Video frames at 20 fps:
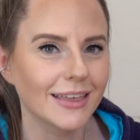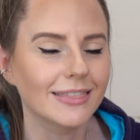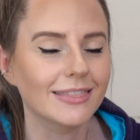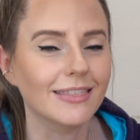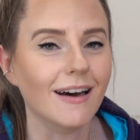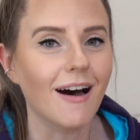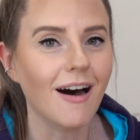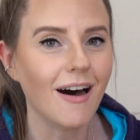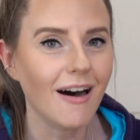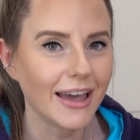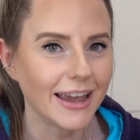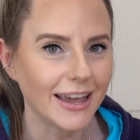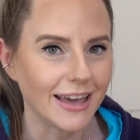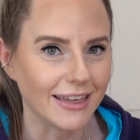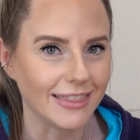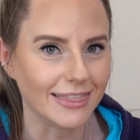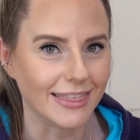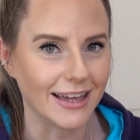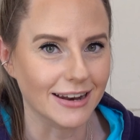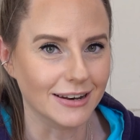The
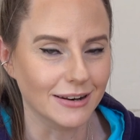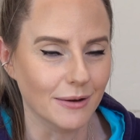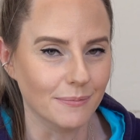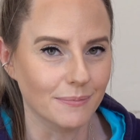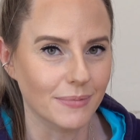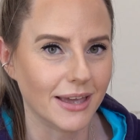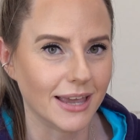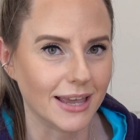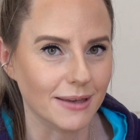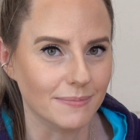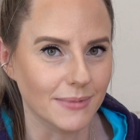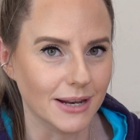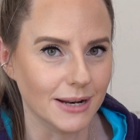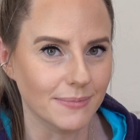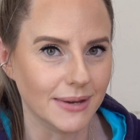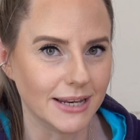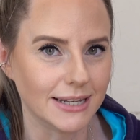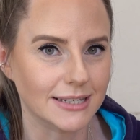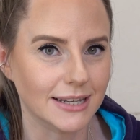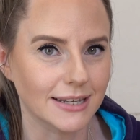higher that number in
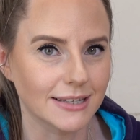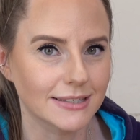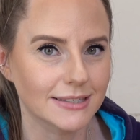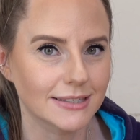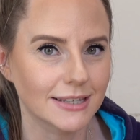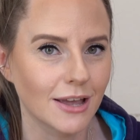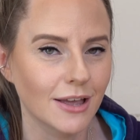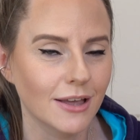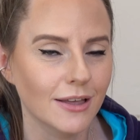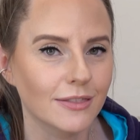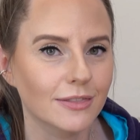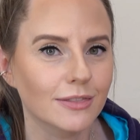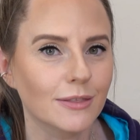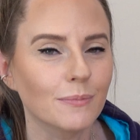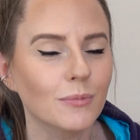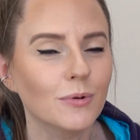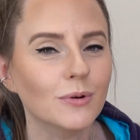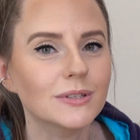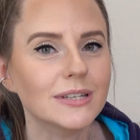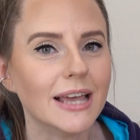millimeters, the
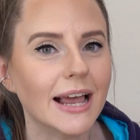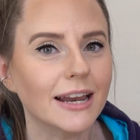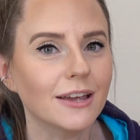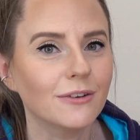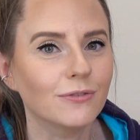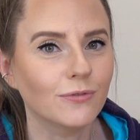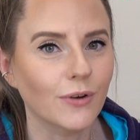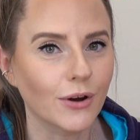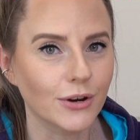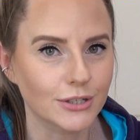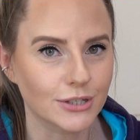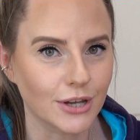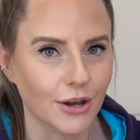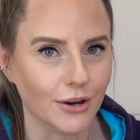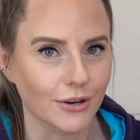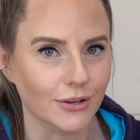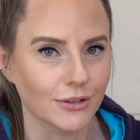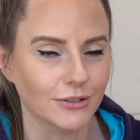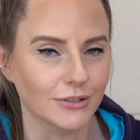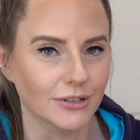more
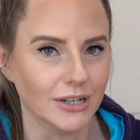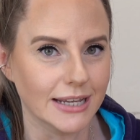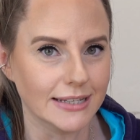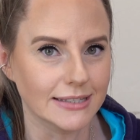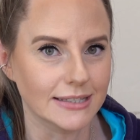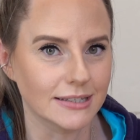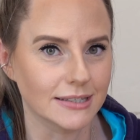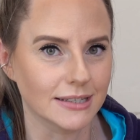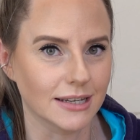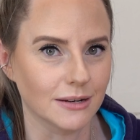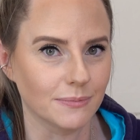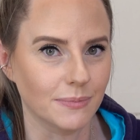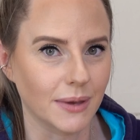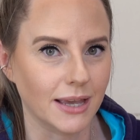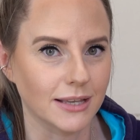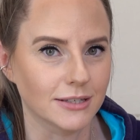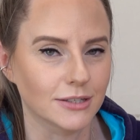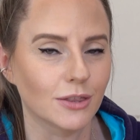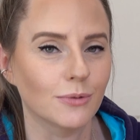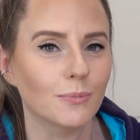telephoto your lens is going to
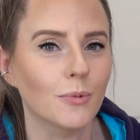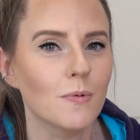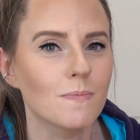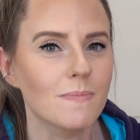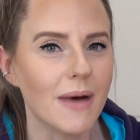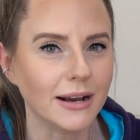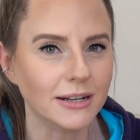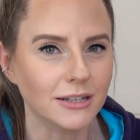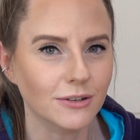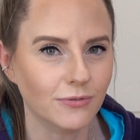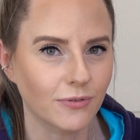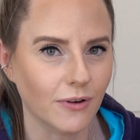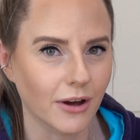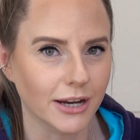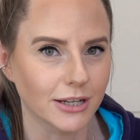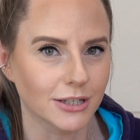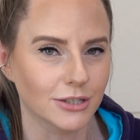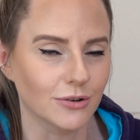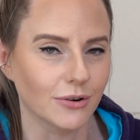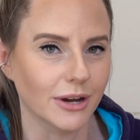be. So the more
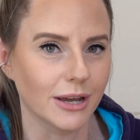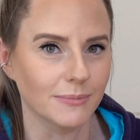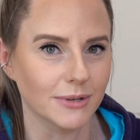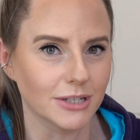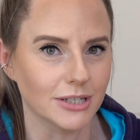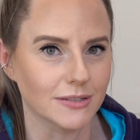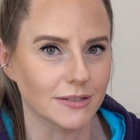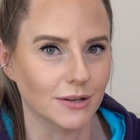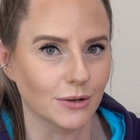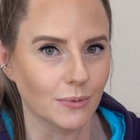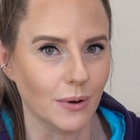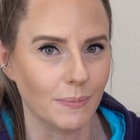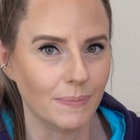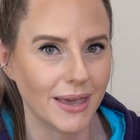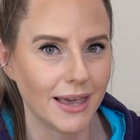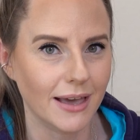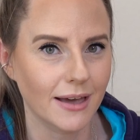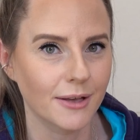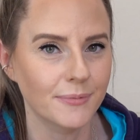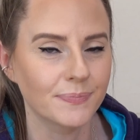magnified your image is going to
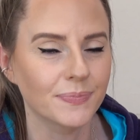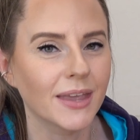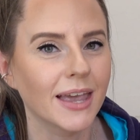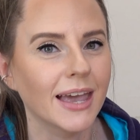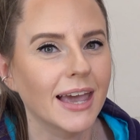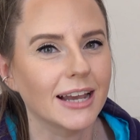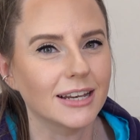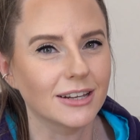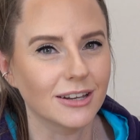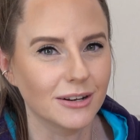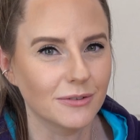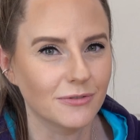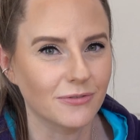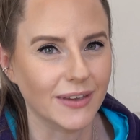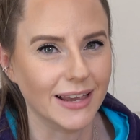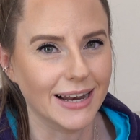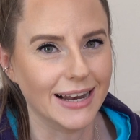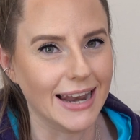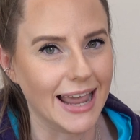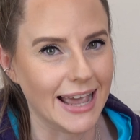appear, and you're going to
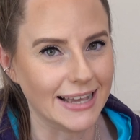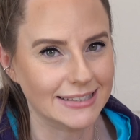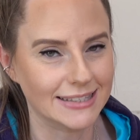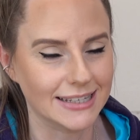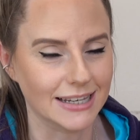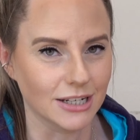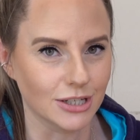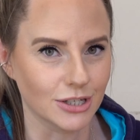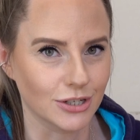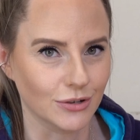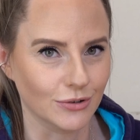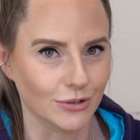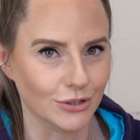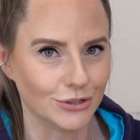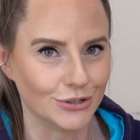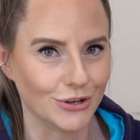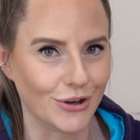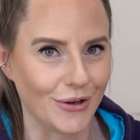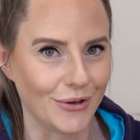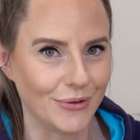fit less into your
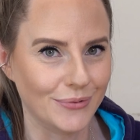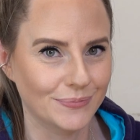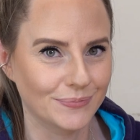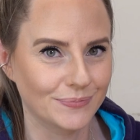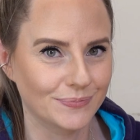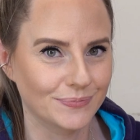shot.